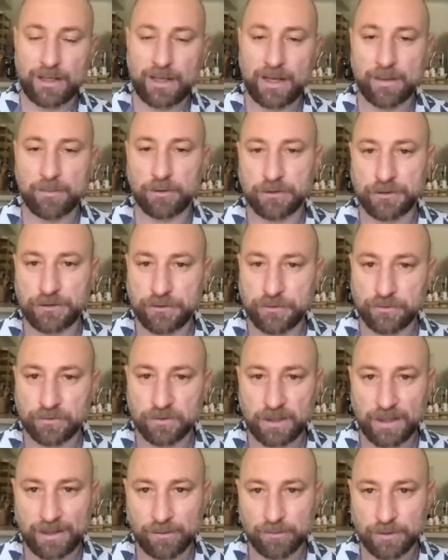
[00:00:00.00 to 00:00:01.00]
children
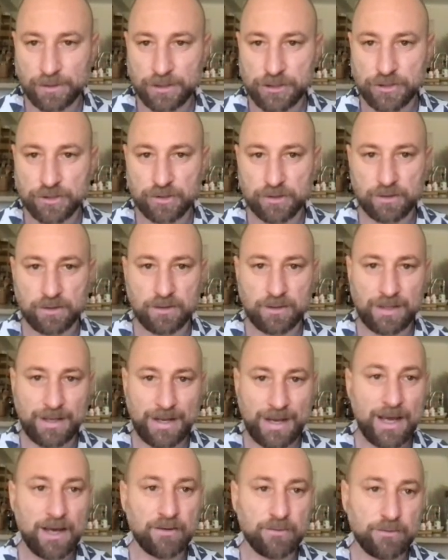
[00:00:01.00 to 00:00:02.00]
are able to use
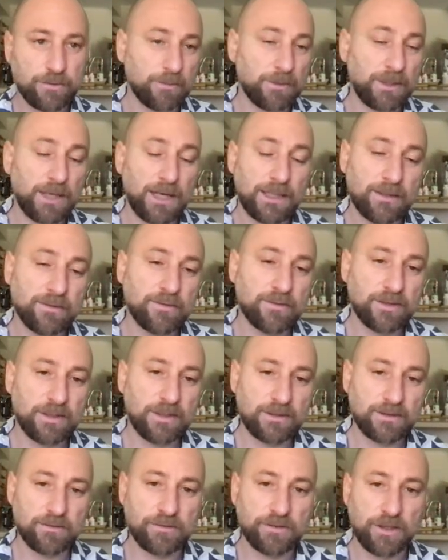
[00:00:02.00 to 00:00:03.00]
language, they
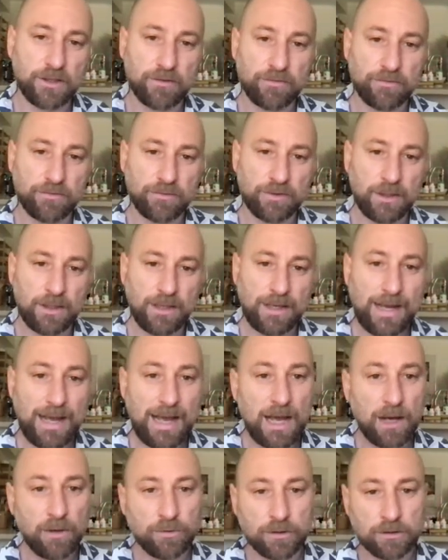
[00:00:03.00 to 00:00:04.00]
have some kind of sense
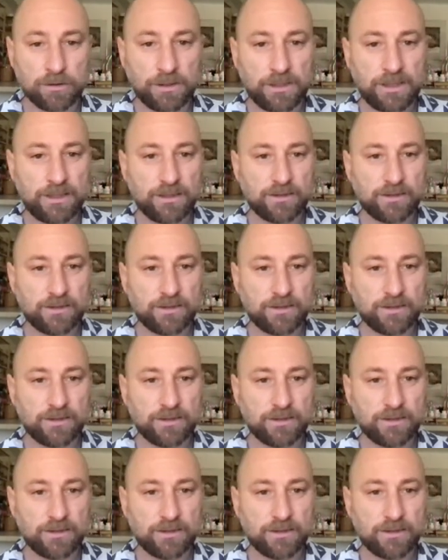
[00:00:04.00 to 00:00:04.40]
of self.